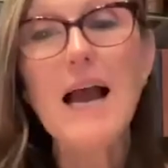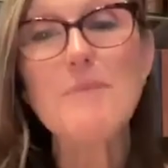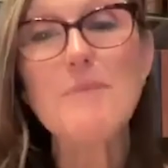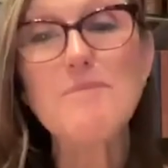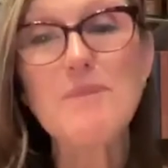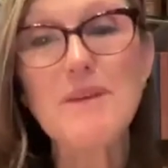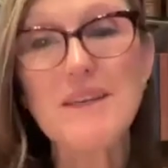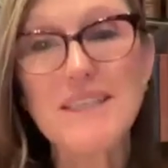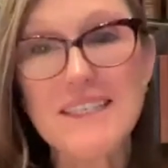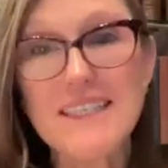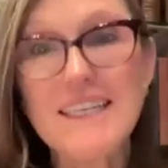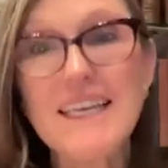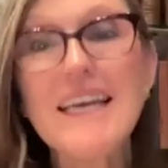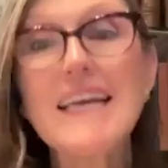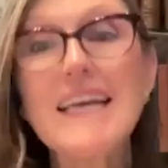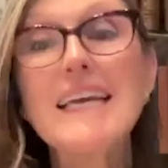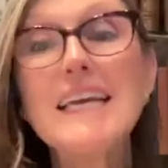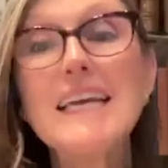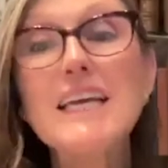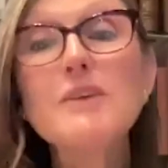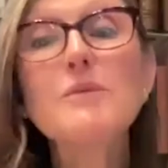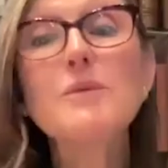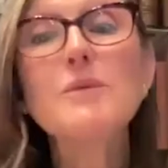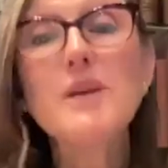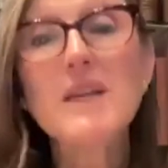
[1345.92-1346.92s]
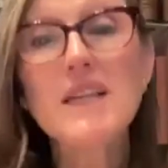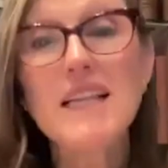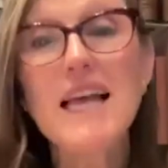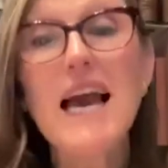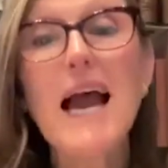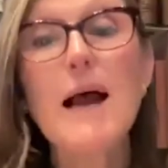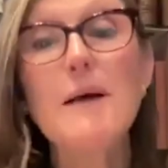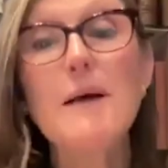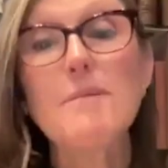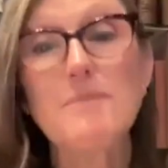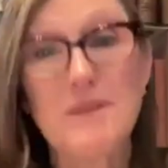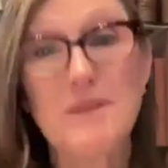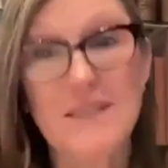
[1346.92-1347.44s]
happen. It will
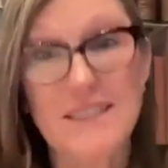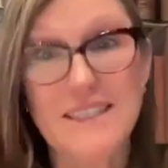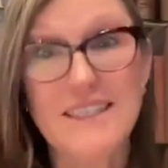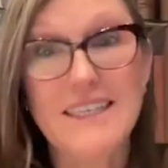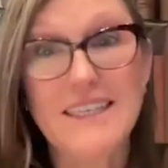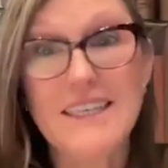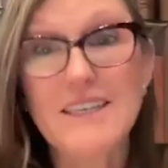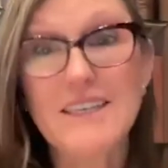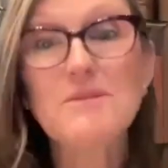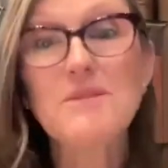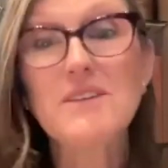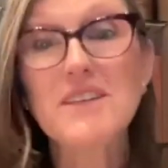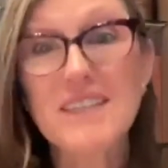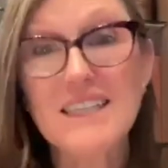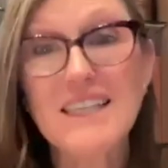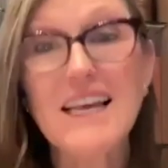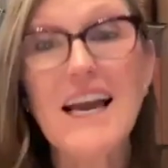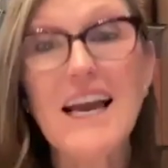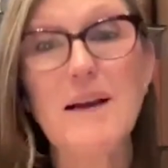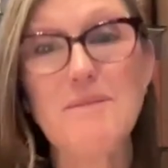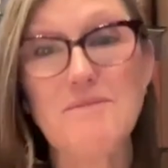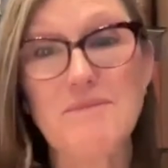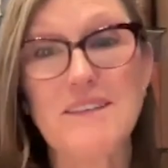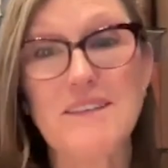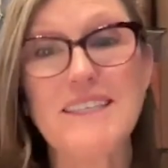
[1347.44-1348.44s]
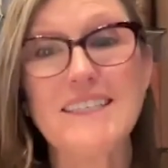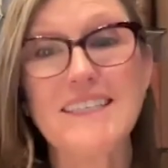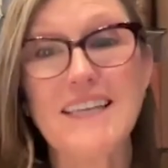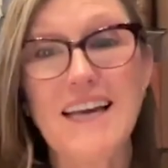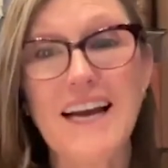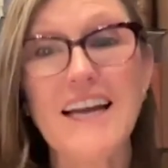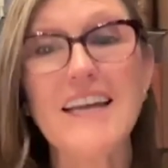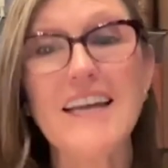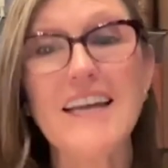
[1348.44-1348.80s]
happen. It will happen. I